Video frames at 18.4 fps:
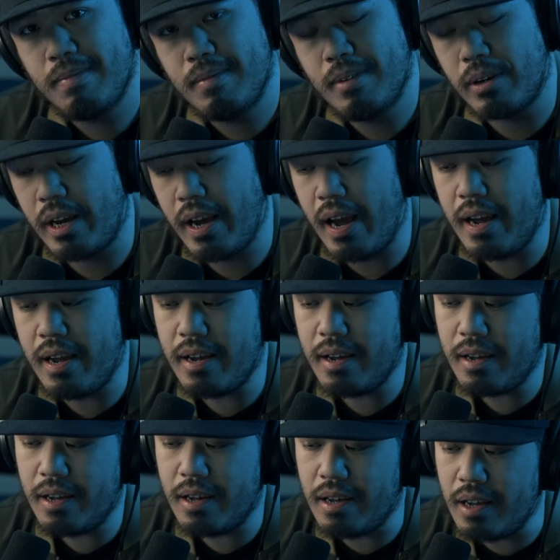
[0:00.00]
Okay?
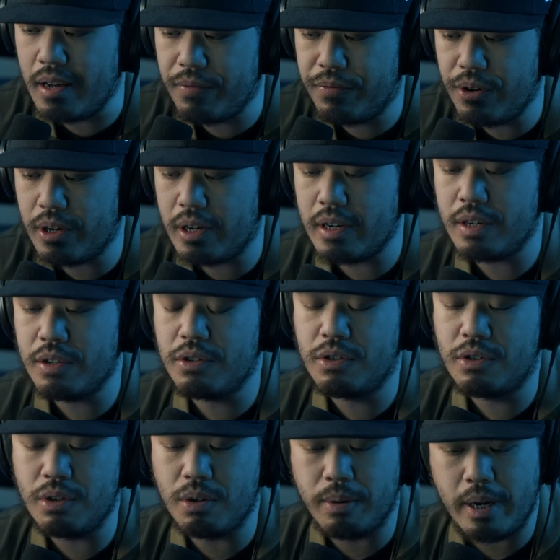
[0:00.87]
If you're going
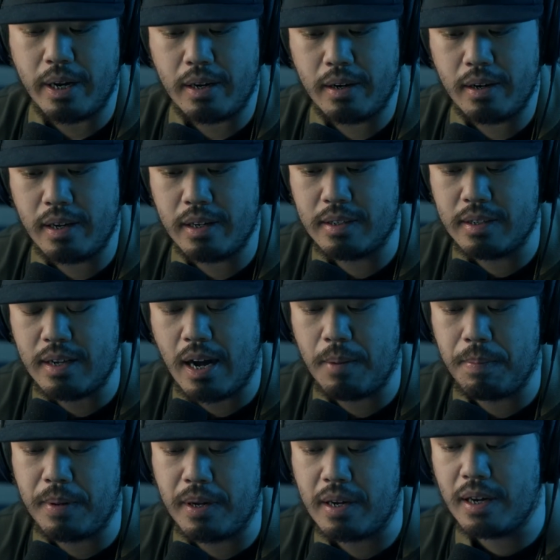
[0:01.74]
to do it, it's
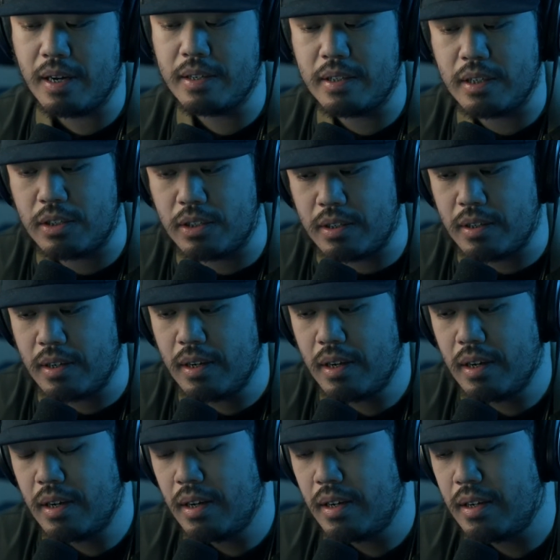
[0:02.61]
not because it's
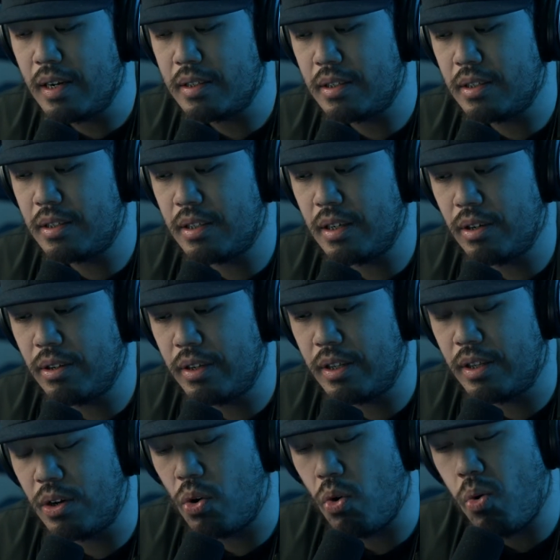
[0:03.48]

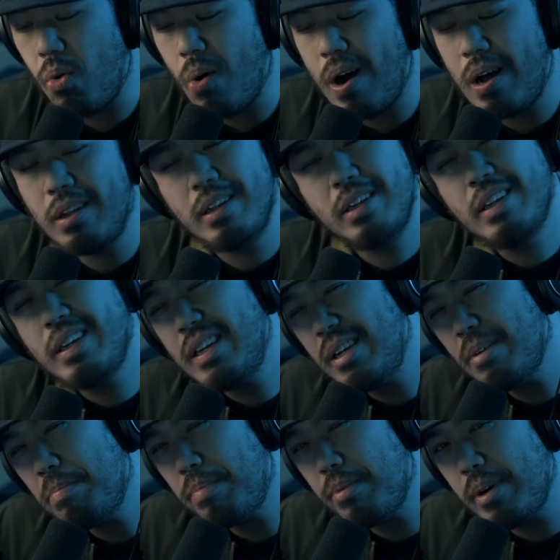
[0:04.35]
necessarily the
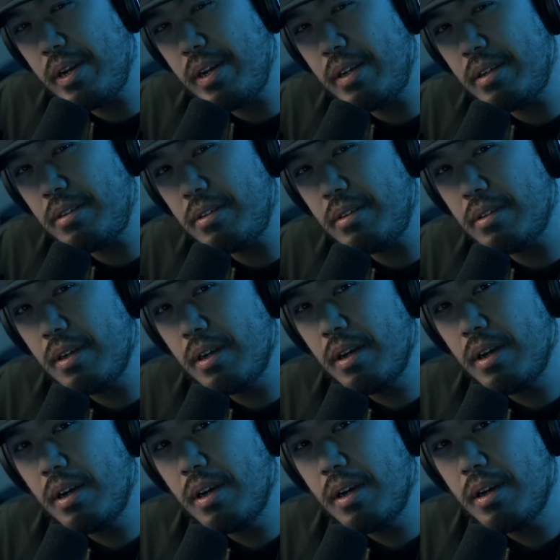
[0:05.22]
quality it brings,
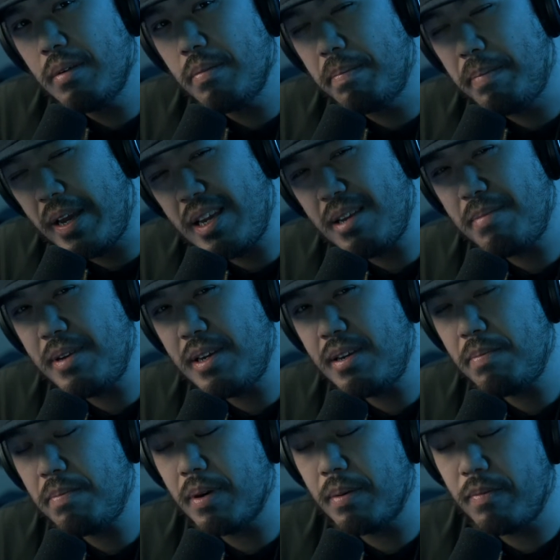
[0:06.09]

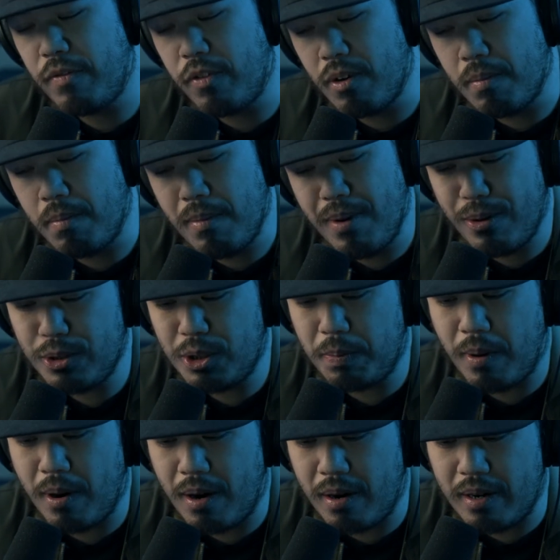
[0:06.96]
maybe, but for the
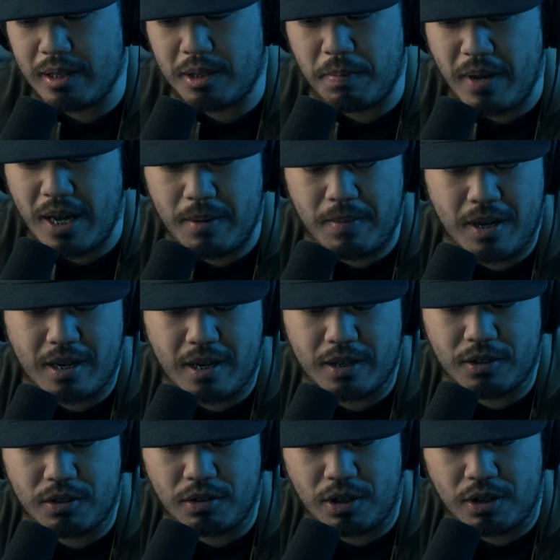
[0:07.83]
most part, it's maybe
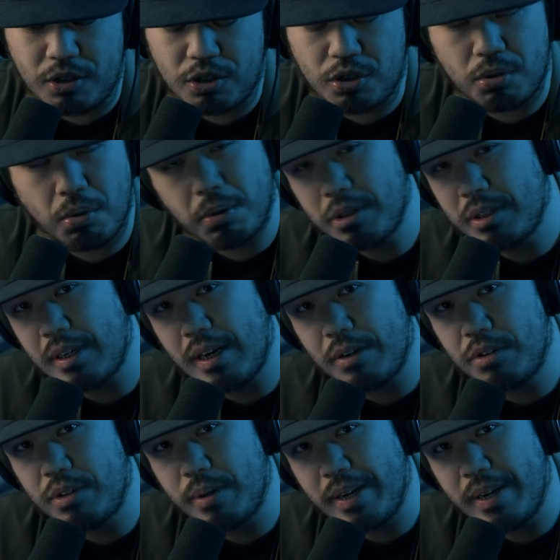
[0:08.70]
because they're going to source it out to